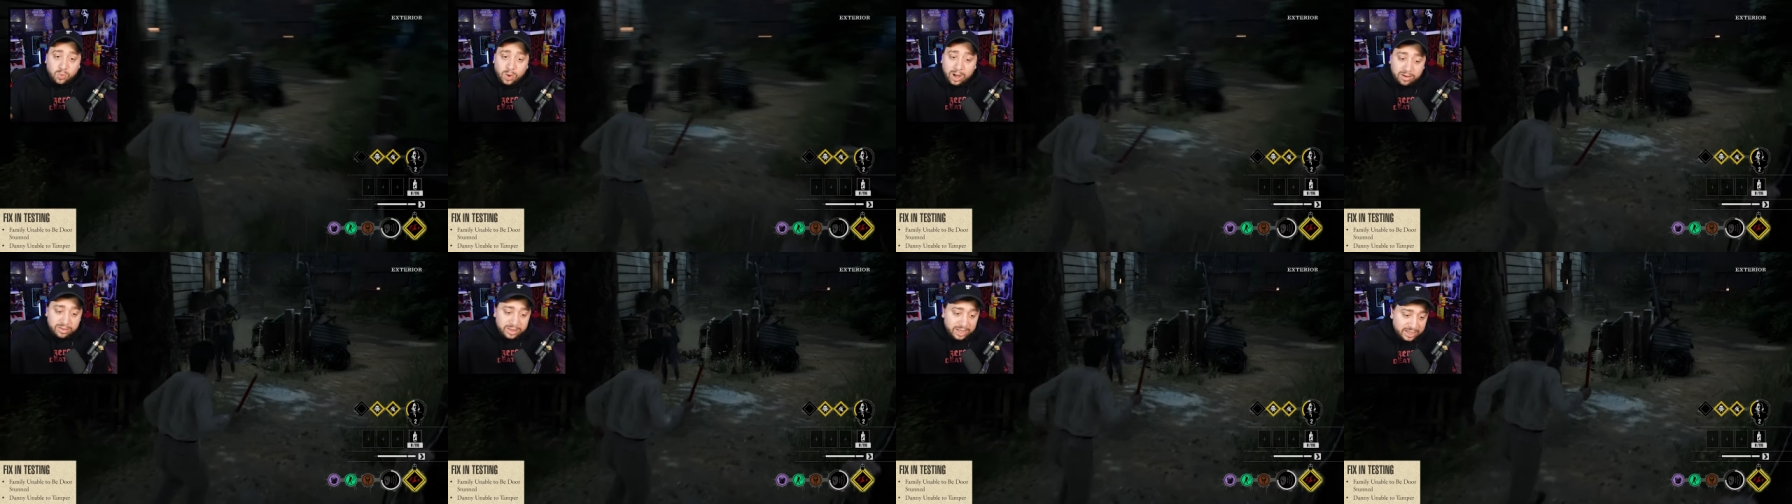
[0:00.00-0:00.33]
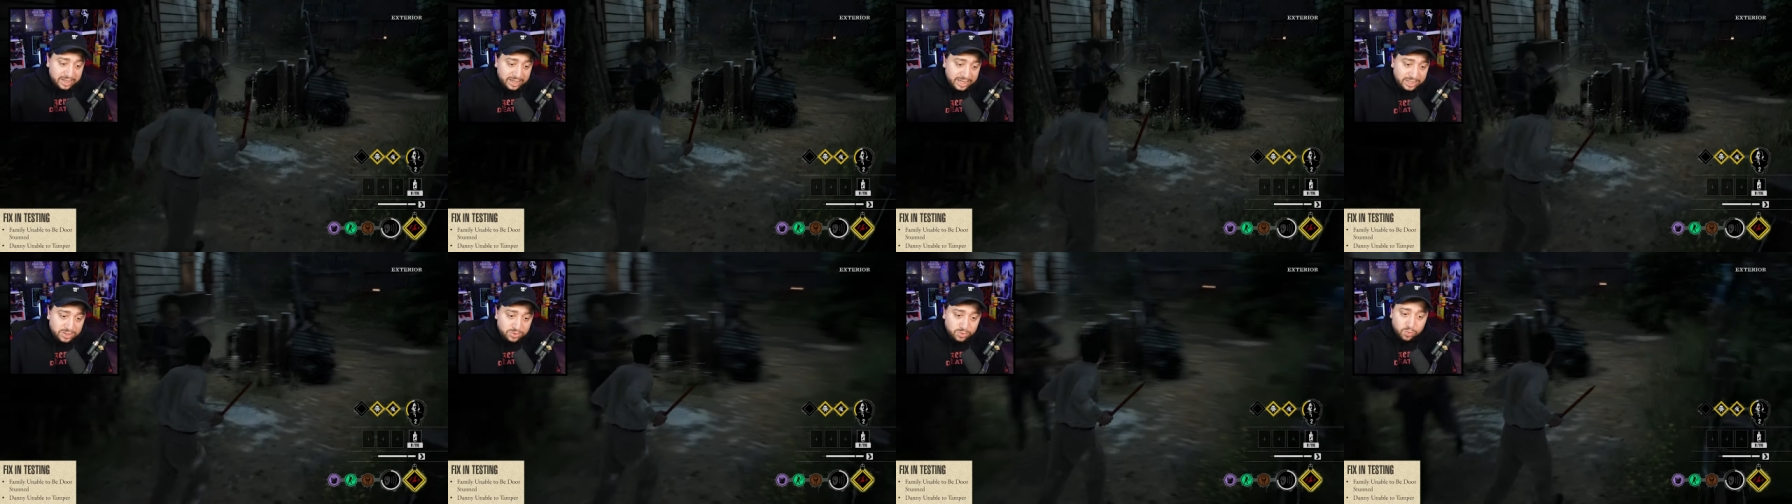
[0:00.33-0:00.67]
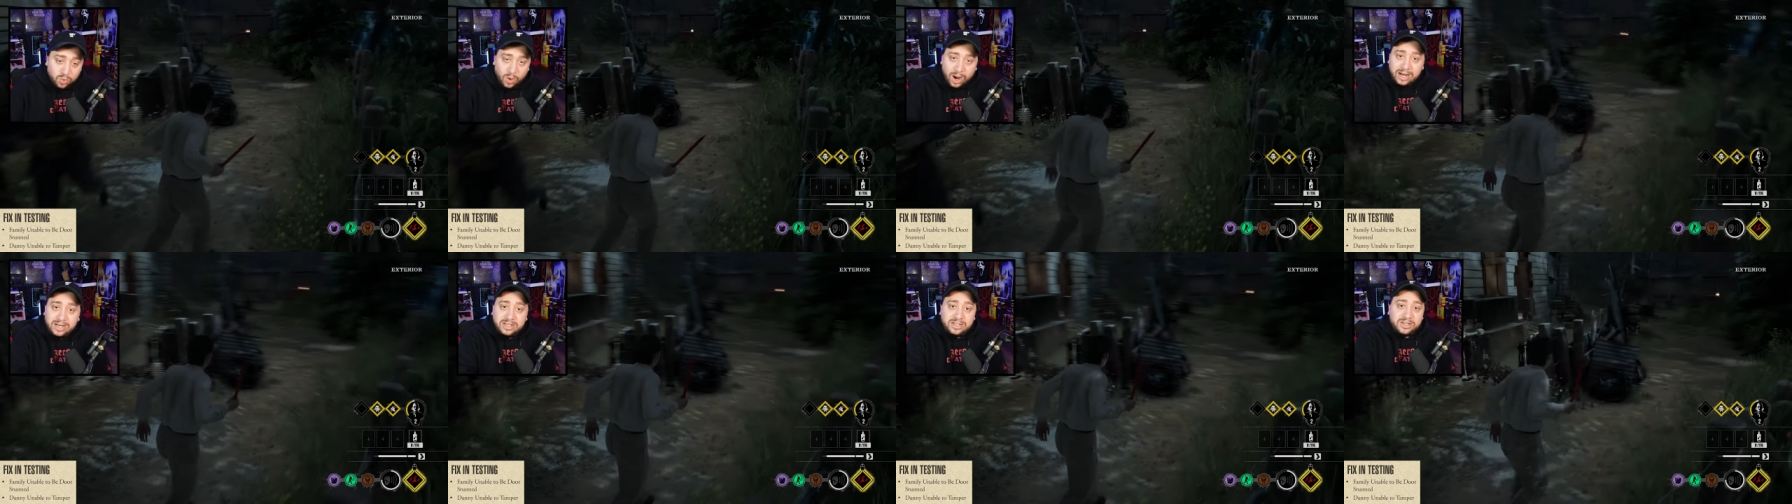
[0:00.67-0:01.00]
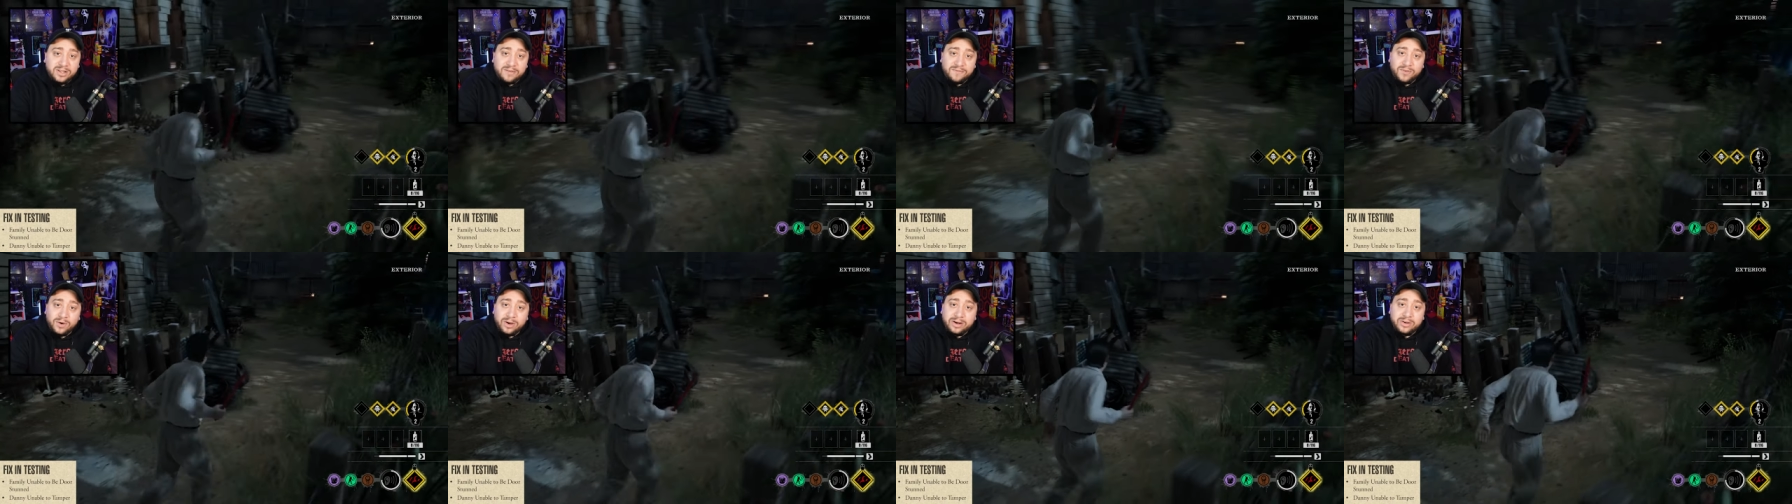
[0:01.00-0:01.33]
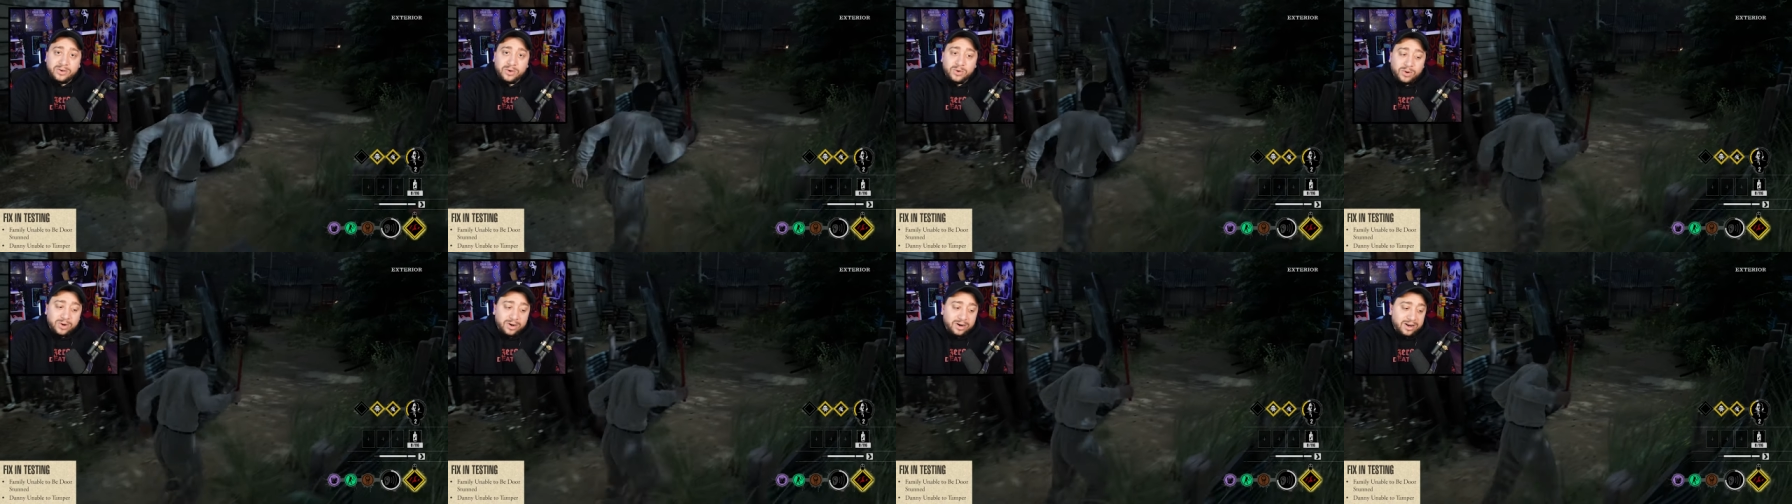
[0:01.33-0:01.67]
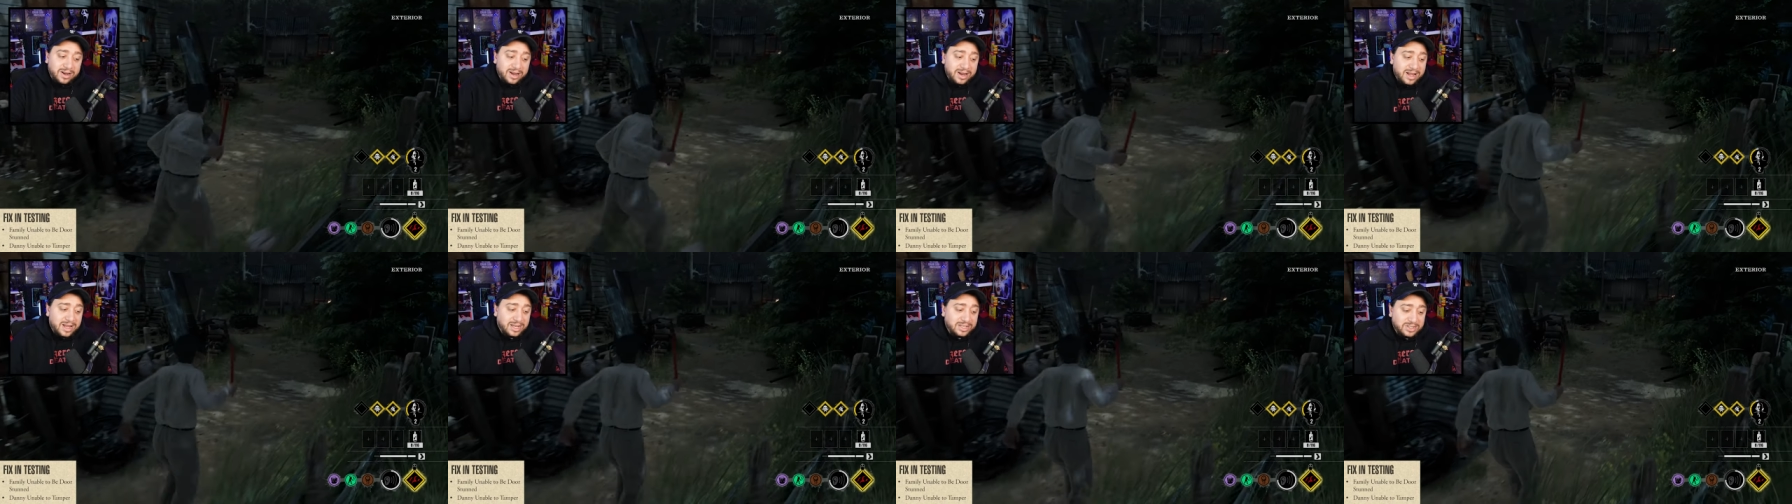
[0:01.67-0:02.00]
well that leads right to the front door.
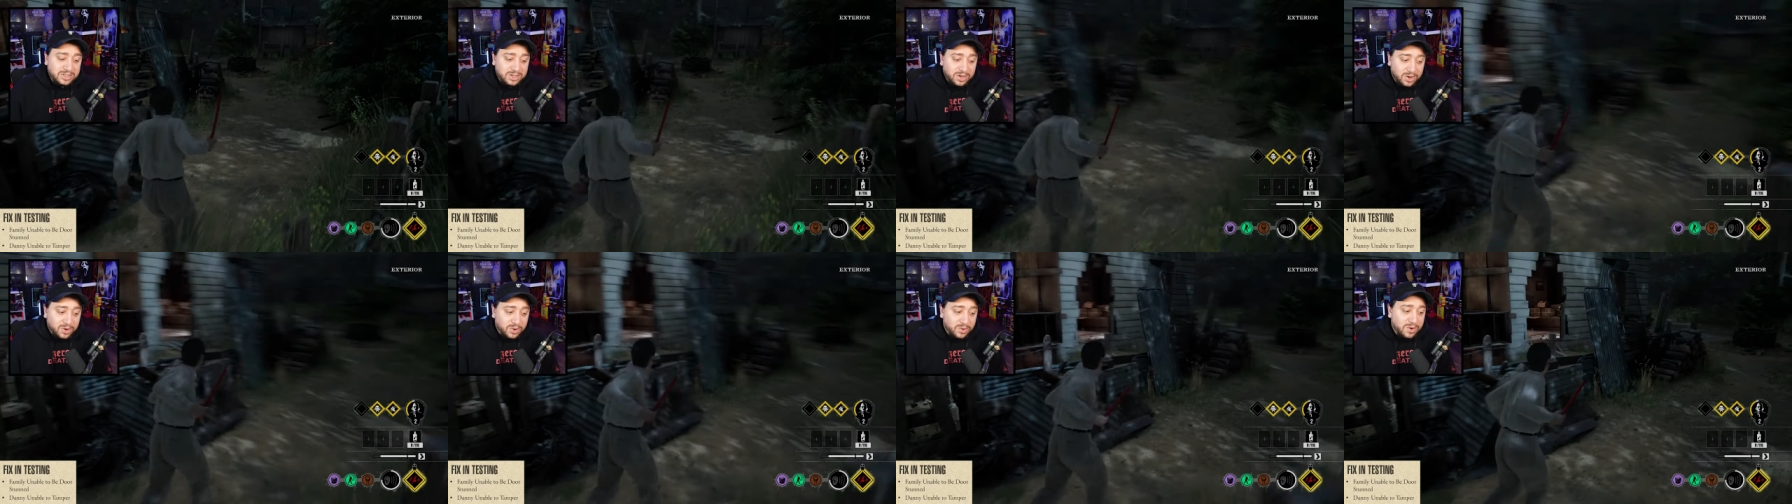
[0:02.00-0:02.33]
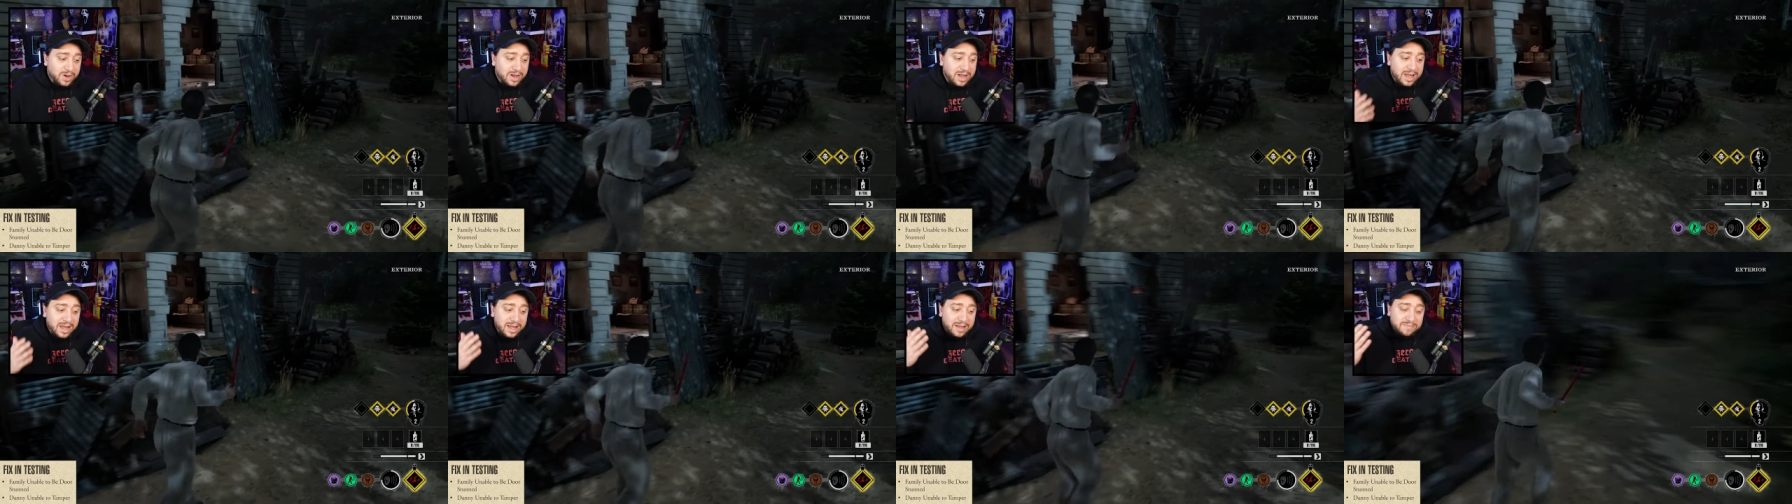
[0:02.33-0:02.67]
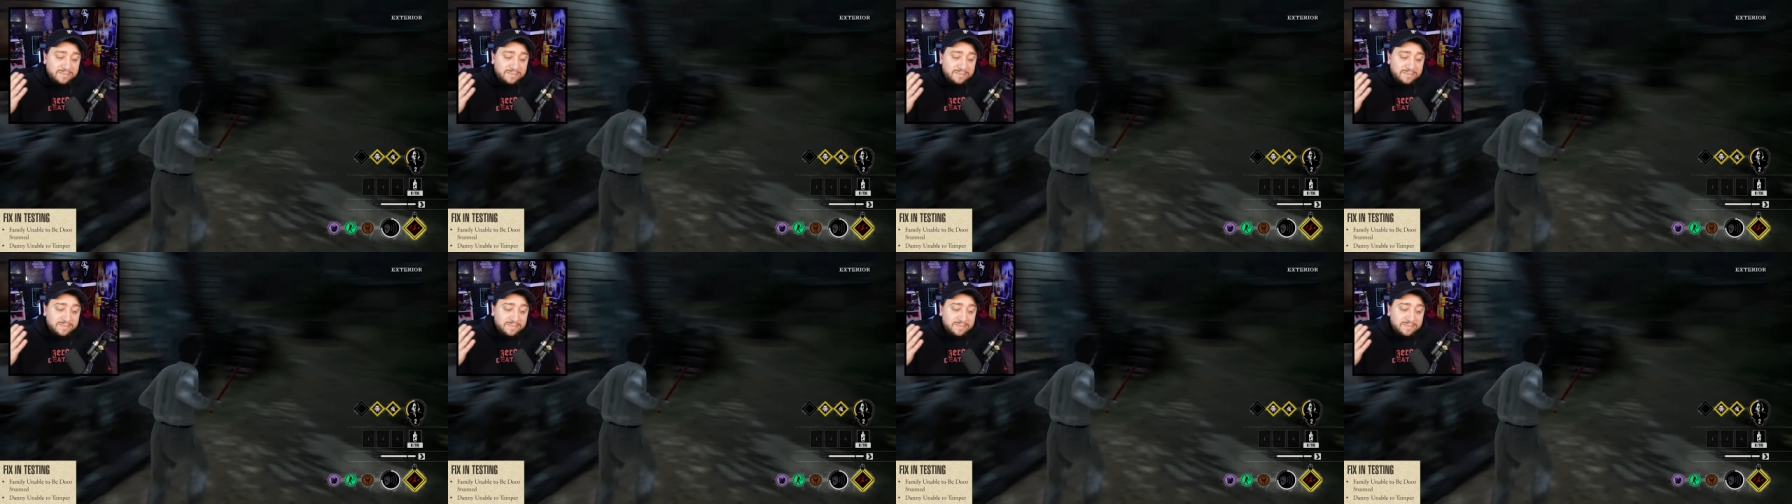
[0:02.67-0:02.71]
So